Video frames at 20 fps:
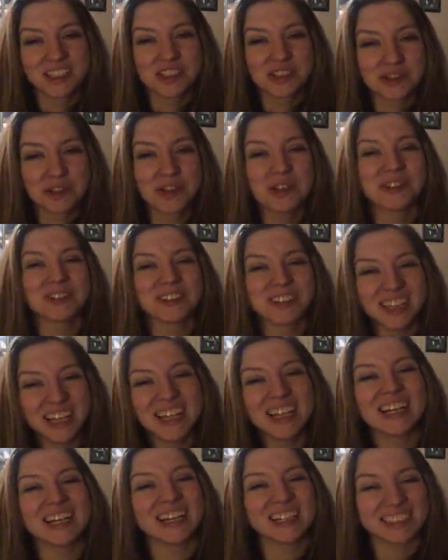True.
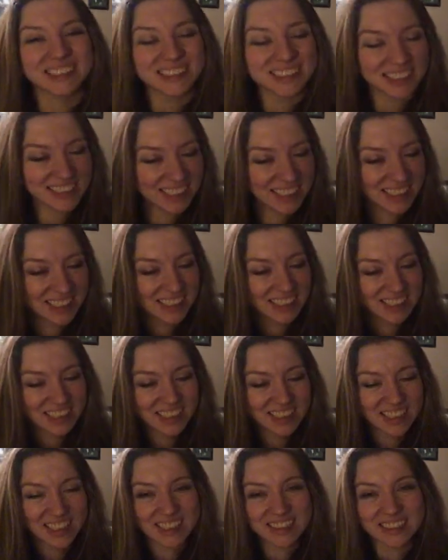Yeah. See,
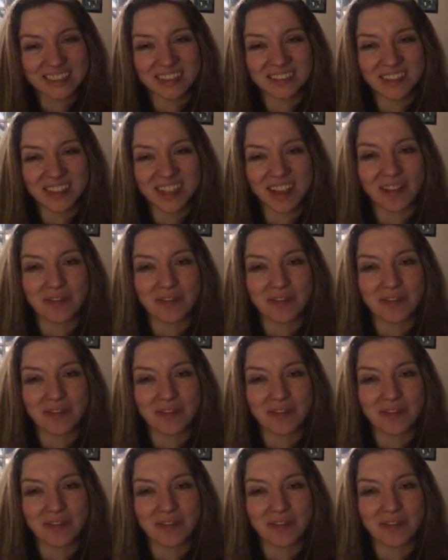that's what I'm like.